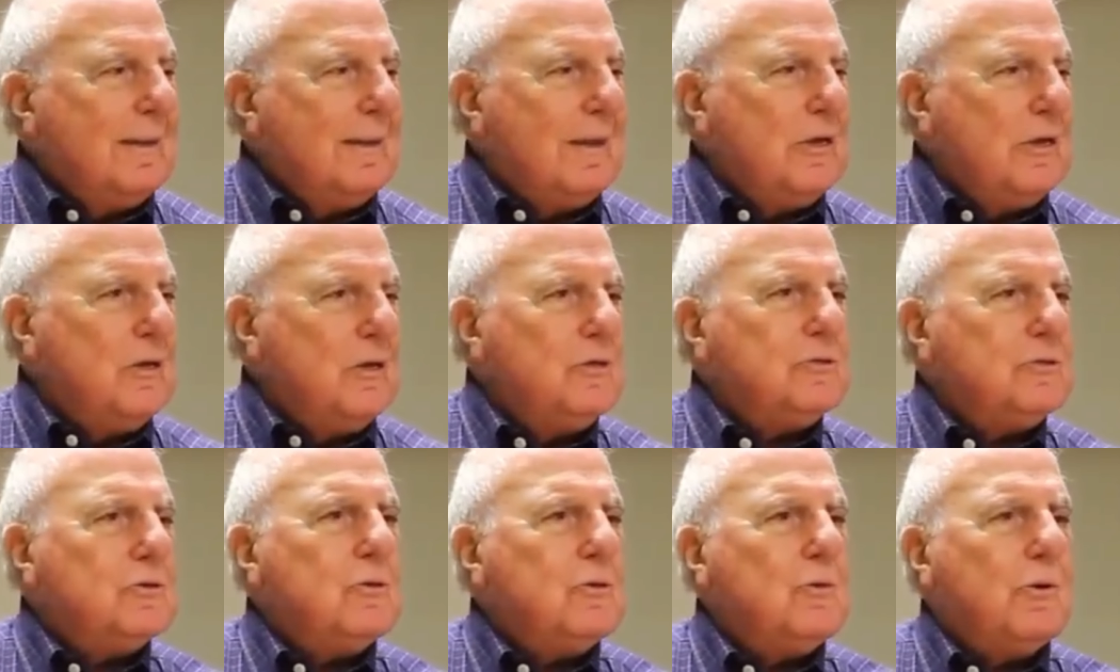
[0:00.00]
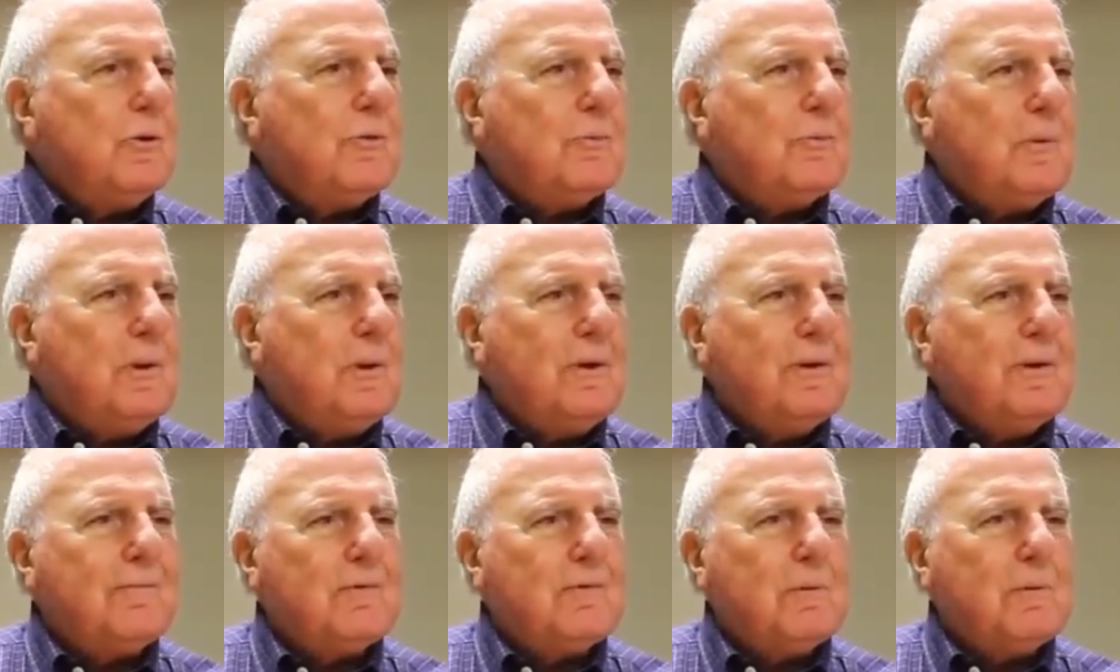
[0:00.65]
They used 2 or
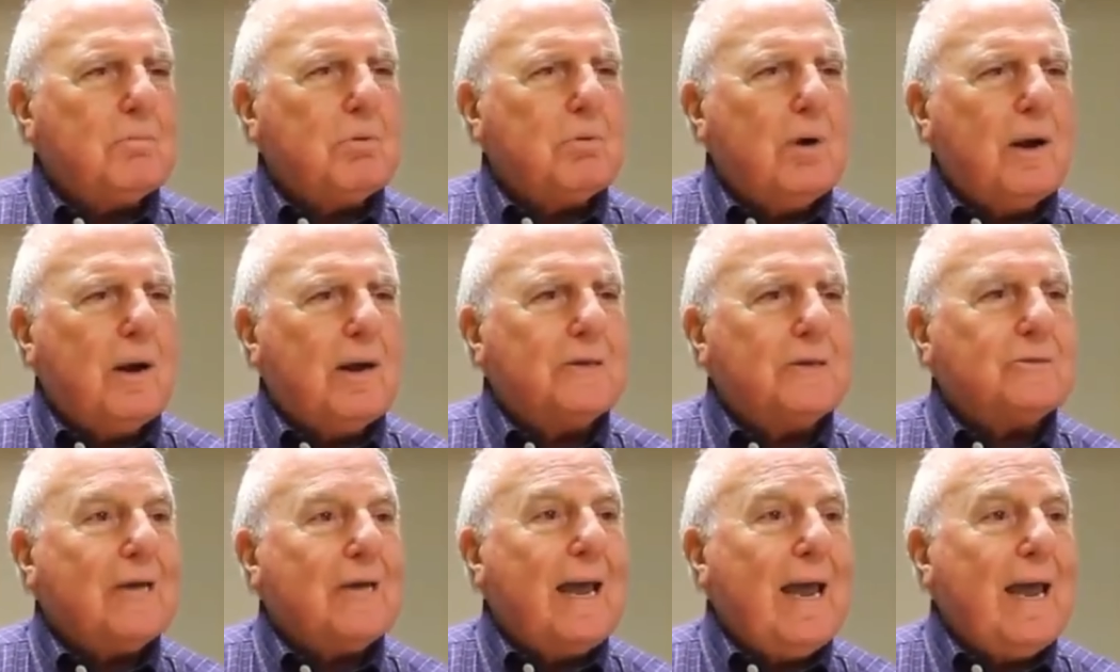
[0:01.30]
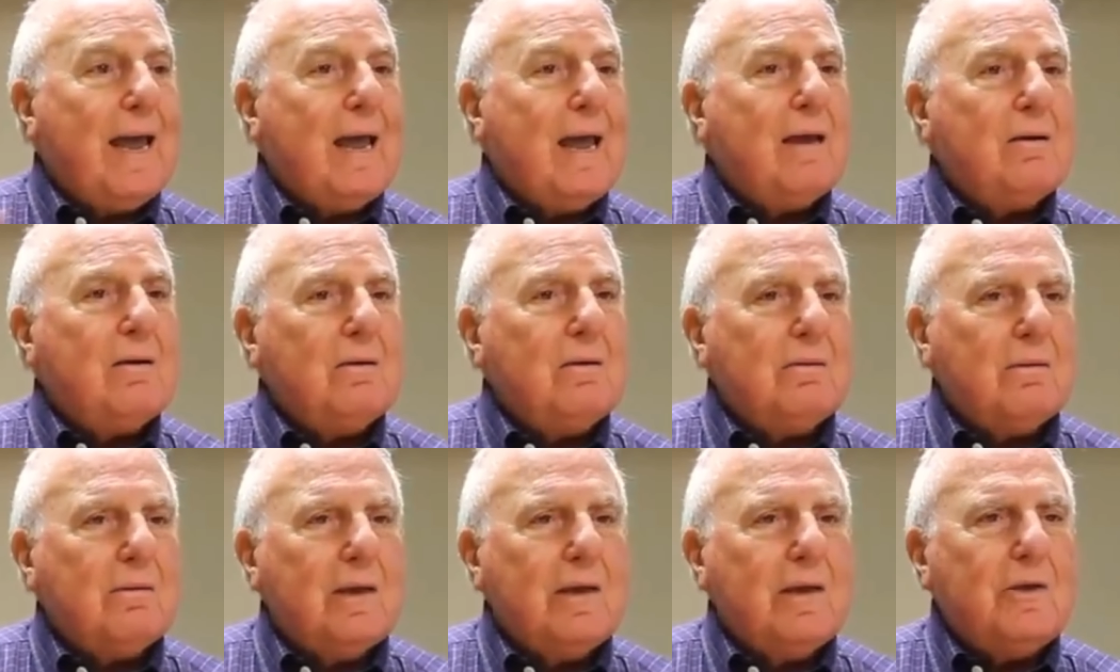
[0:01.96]
3 different products,
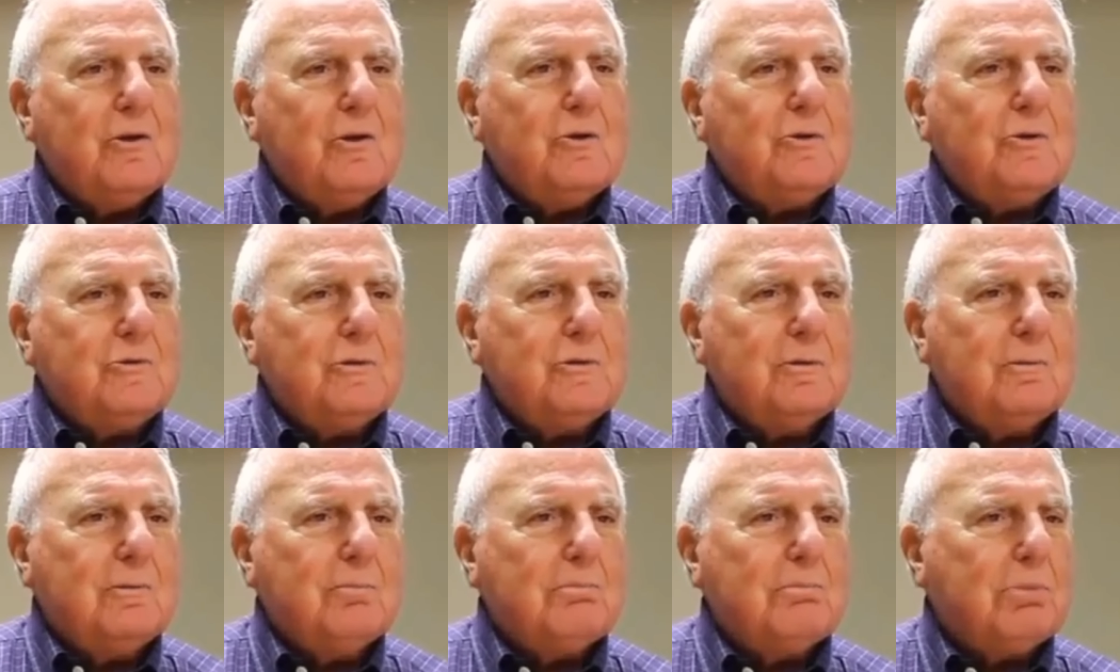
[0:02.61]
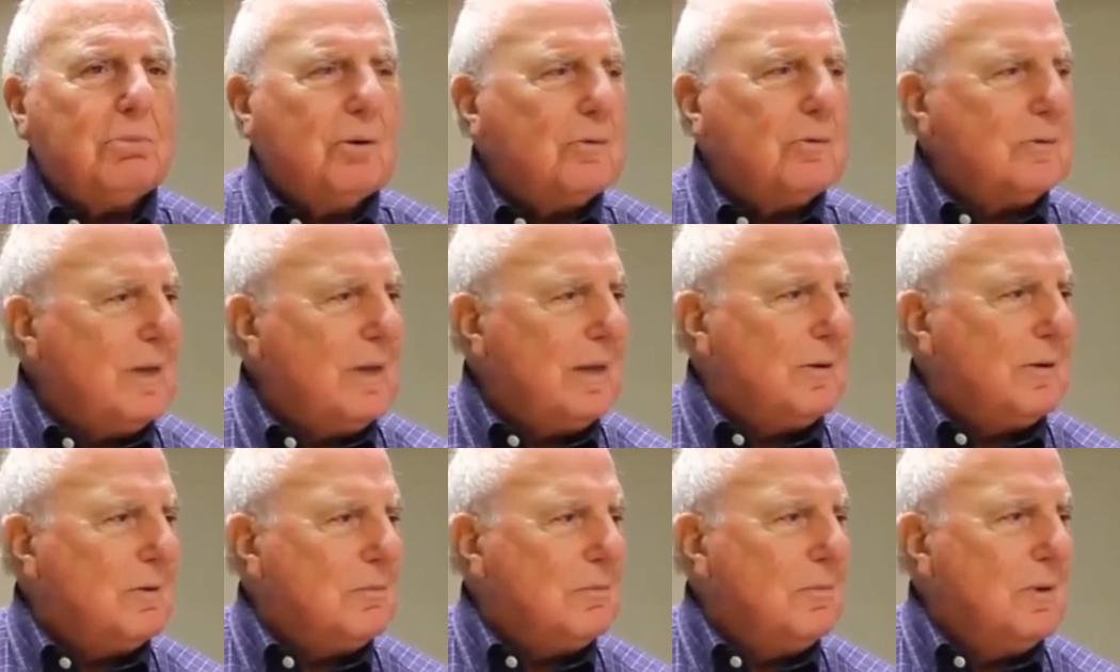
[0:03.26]
and they used
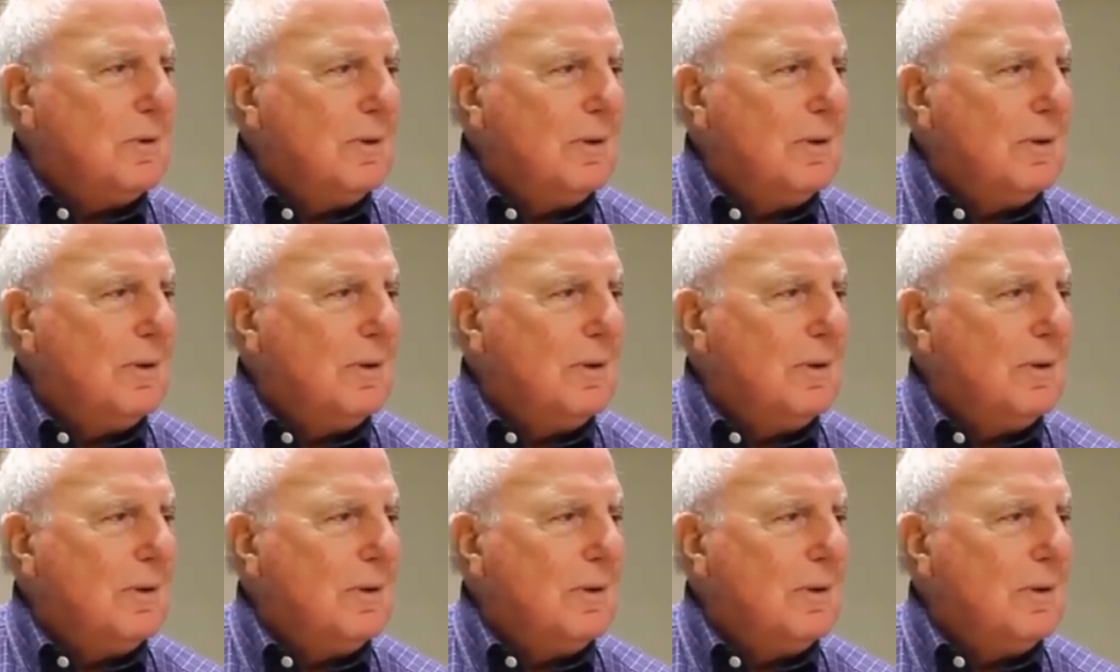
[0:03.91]
Protandim.